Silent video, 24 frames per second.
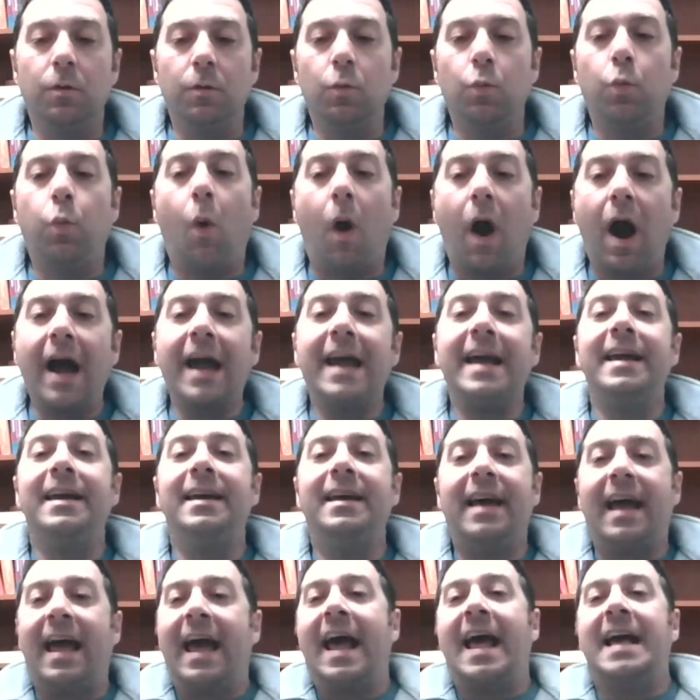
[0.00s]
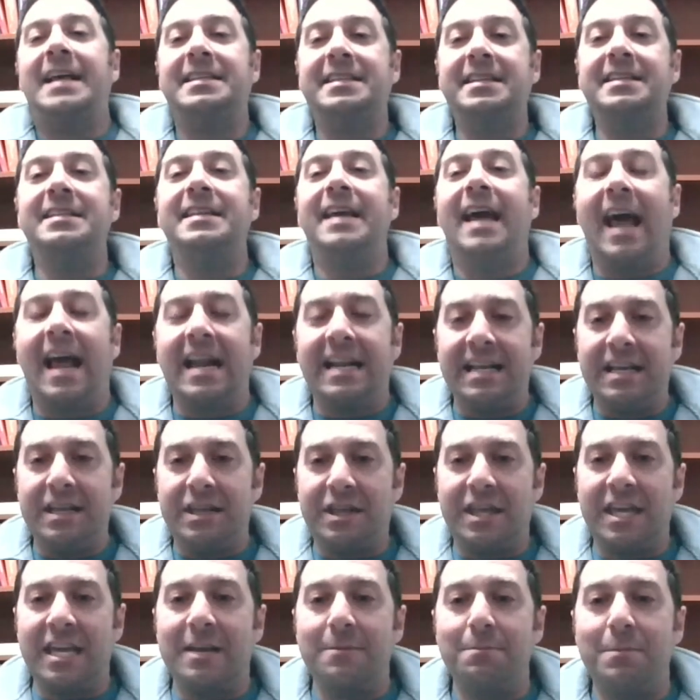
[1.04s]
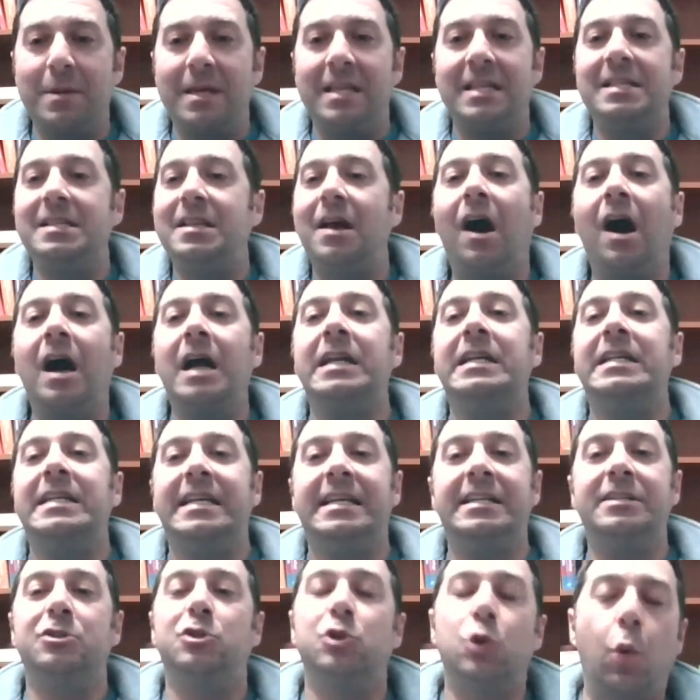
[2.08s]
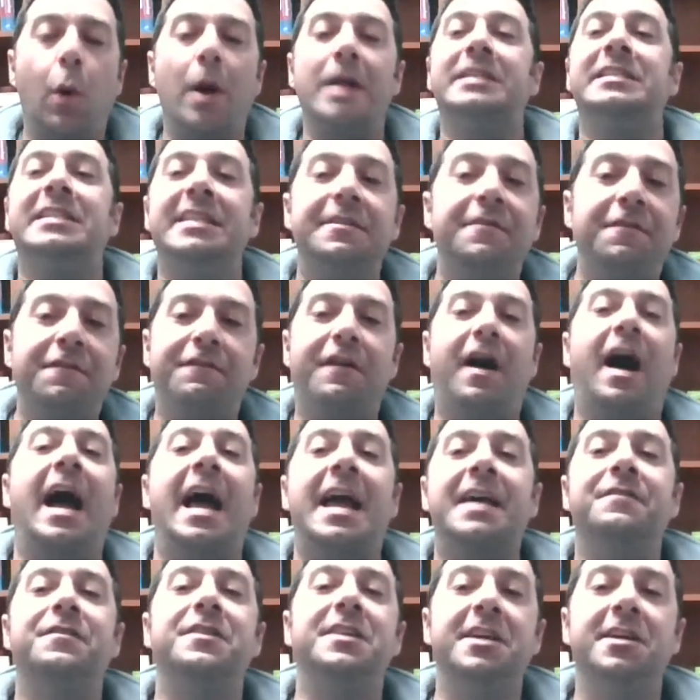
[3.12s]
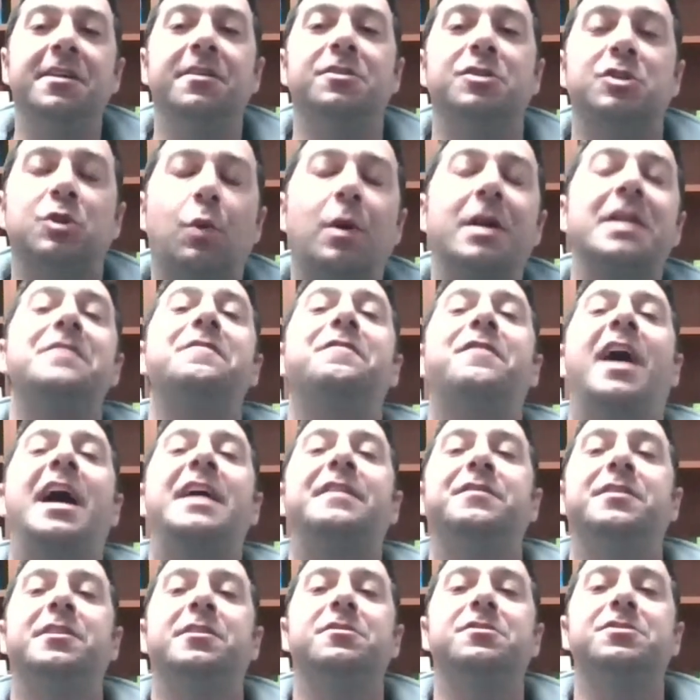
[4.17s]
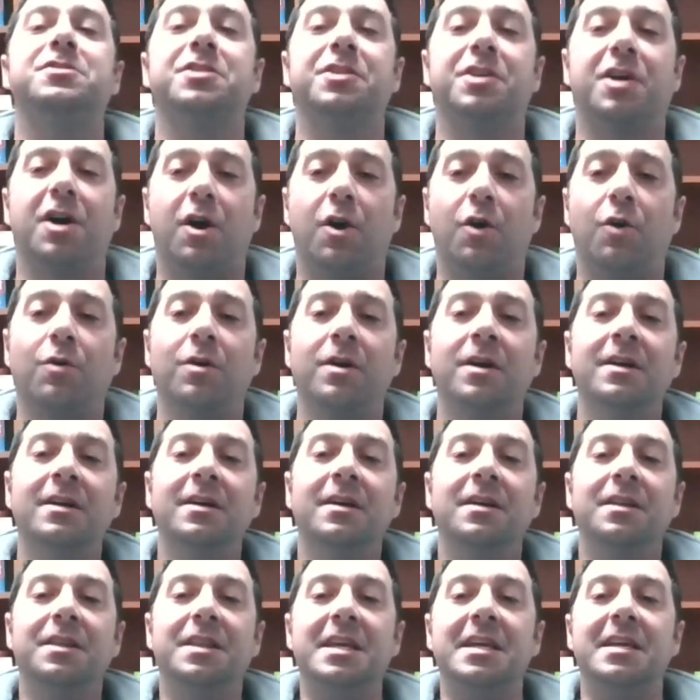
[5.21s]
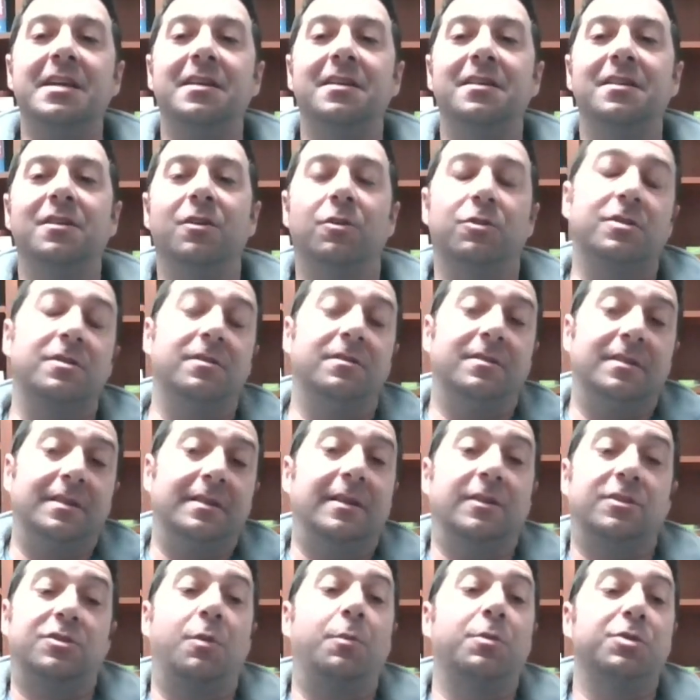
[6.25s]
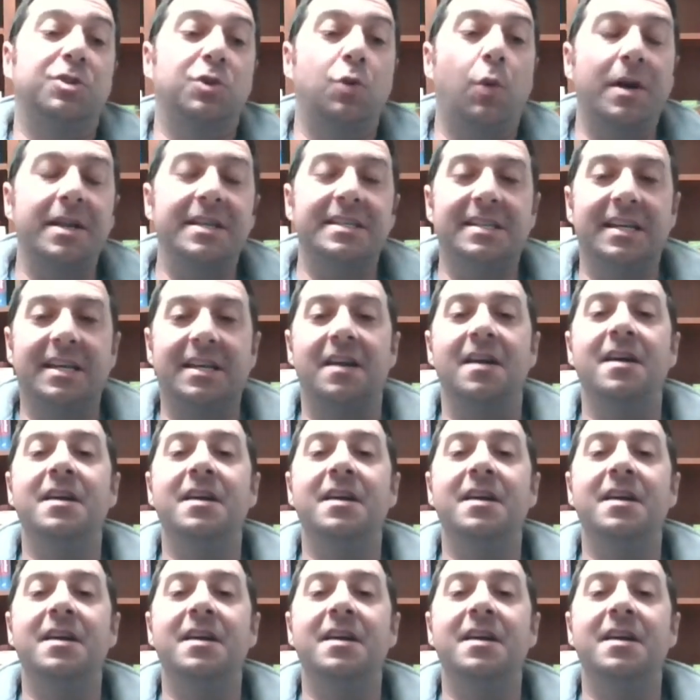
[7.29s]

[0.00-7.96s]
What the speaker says: Why hasn't anything been done in 25 years? 25 years ago, it's almost 26.